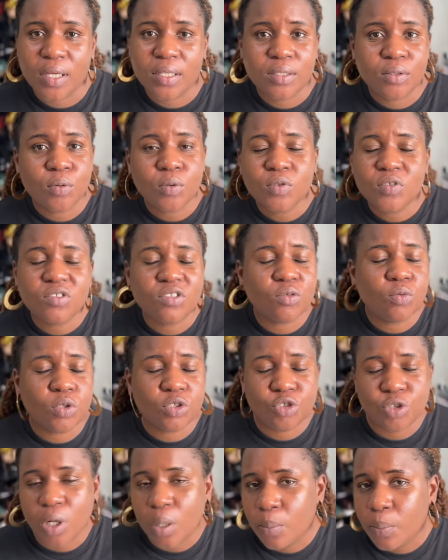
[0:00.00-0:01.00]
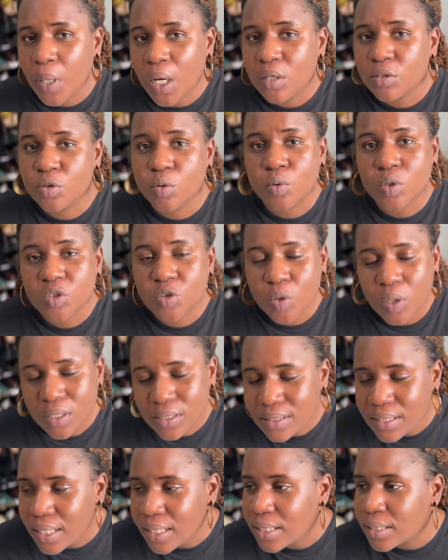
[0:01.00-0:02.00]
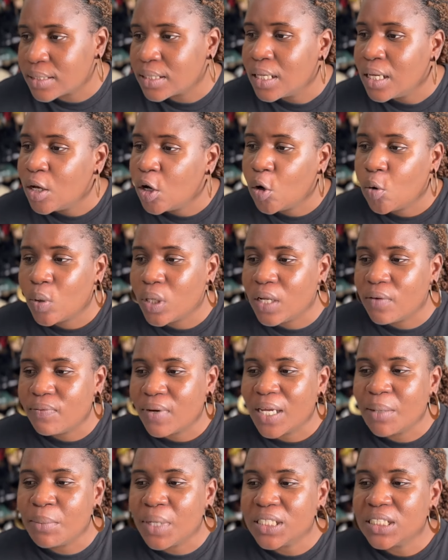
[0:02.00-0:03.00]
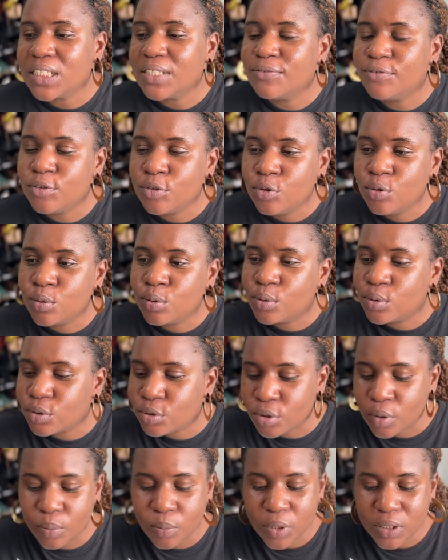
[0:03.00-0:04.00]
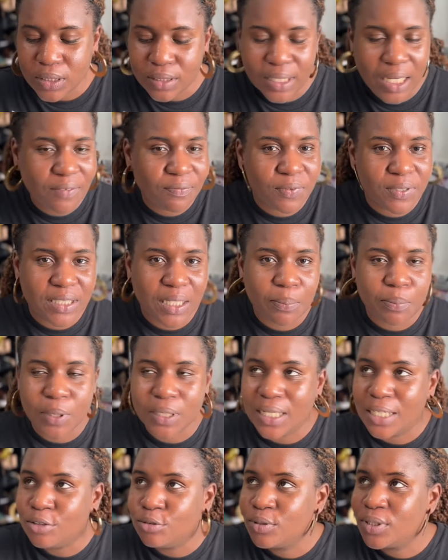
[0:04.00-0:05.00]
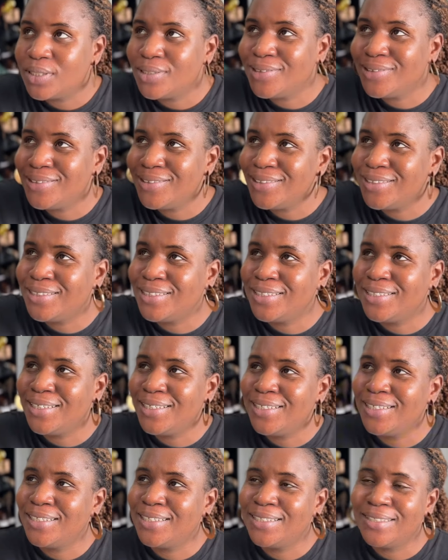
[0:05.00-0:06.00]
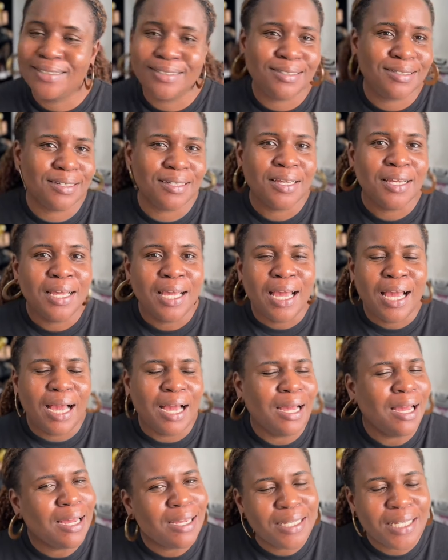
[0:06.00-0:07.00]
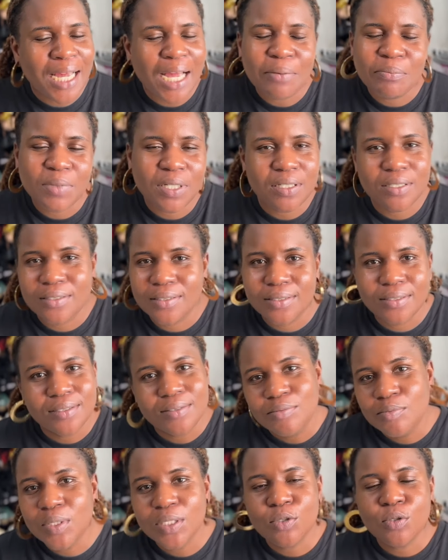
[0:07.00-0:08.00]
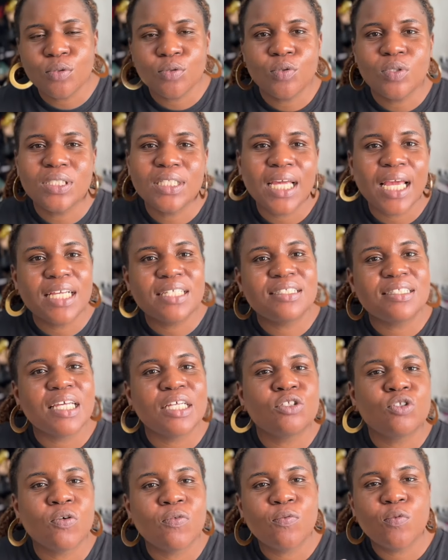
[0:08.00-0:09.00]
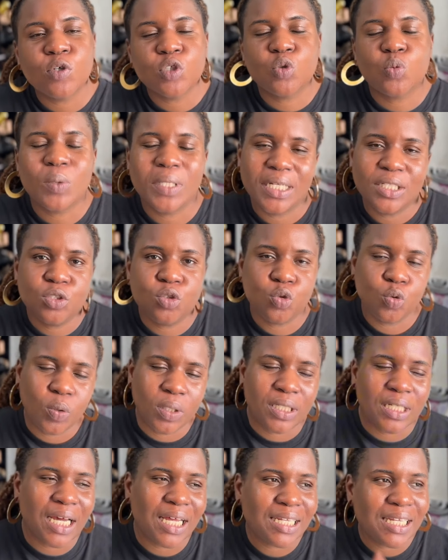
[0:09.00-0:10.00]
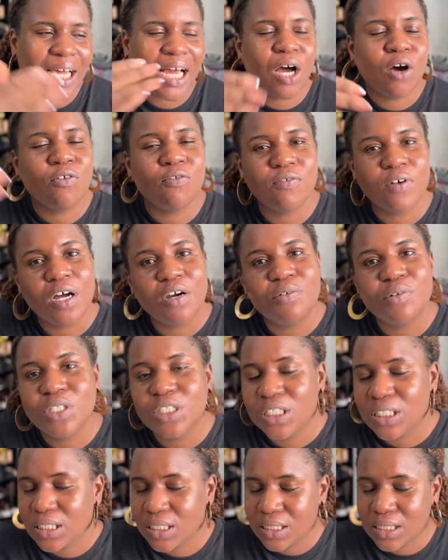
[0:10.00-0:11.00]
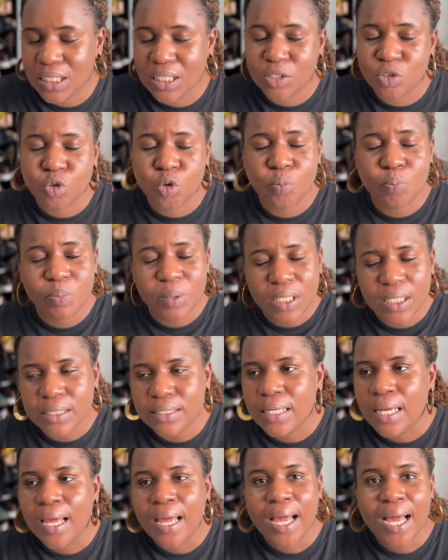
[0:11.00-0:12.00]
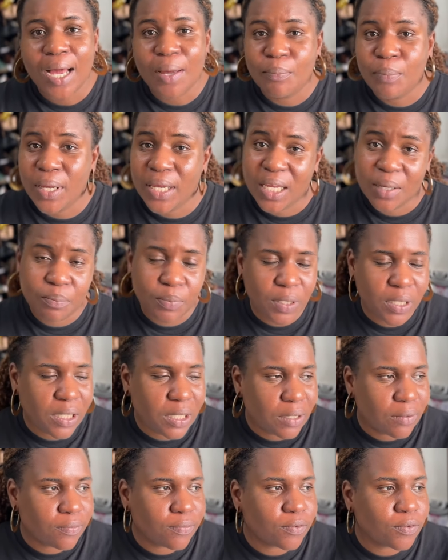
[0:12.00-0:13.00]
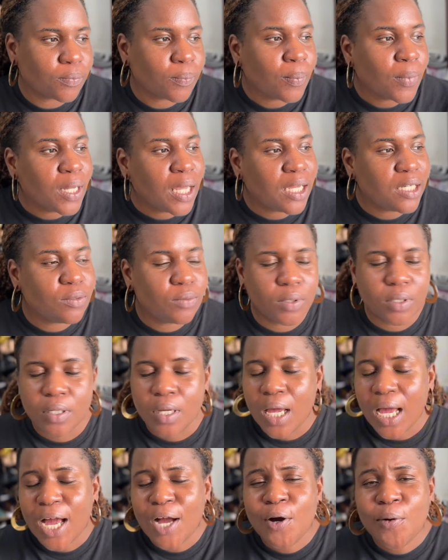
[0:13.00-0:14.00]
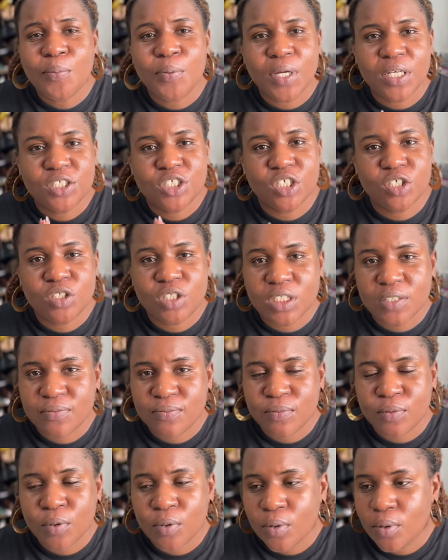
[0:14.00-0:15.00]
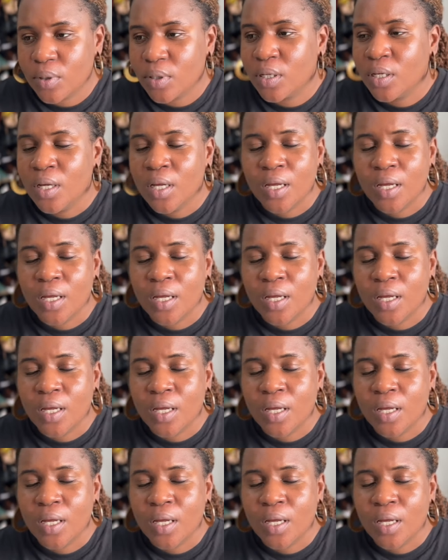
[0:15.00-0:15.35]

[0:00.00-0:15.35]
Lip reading: They want to see what you're about or what you're saying or whatever. Imagine if you Google somebody, a visa player, and you see I mean, we don't know the extent of what we are doing and how far reaching it is. So please, I'm begging, be careful. Anyway, I hope you enjoyed this vlog.